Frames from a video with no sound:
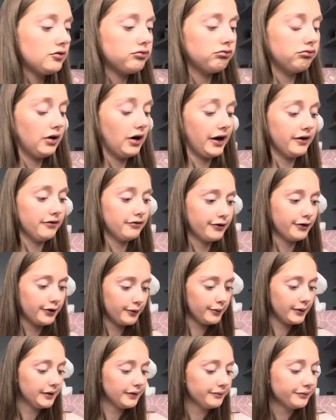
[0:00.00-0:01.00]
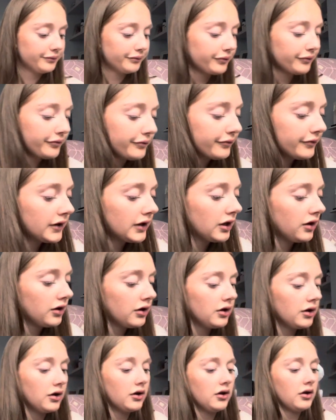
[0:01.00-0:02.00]
right in front of me.
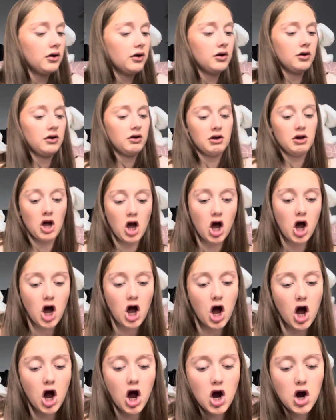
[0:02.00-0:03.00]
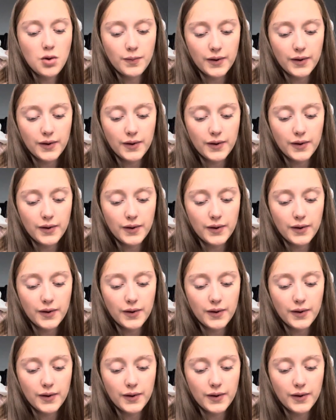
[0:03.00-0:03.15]
Oh my